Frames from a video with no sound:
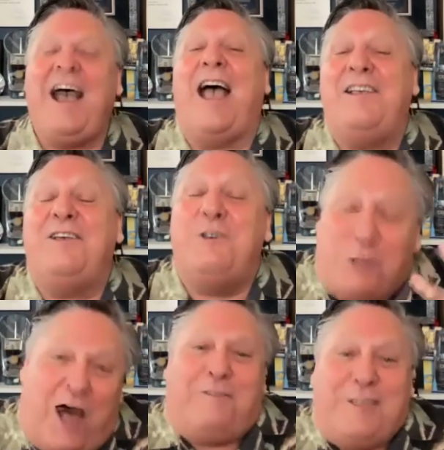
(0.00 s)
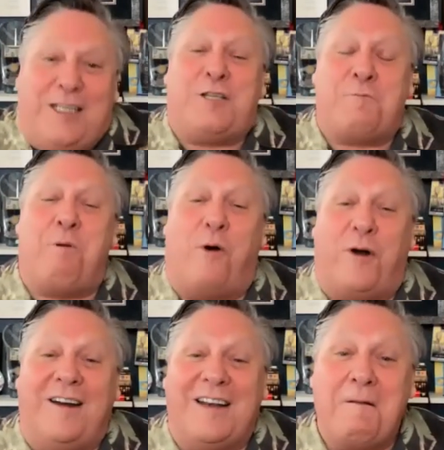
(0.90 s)
You love this
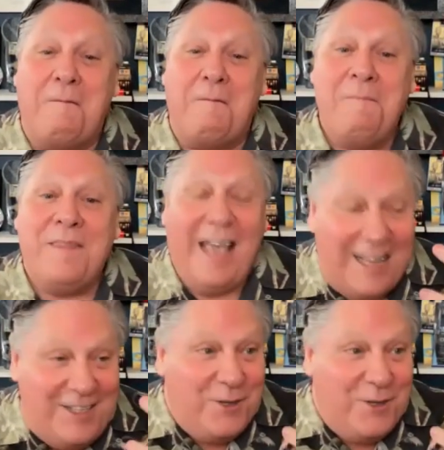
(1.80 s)
sport and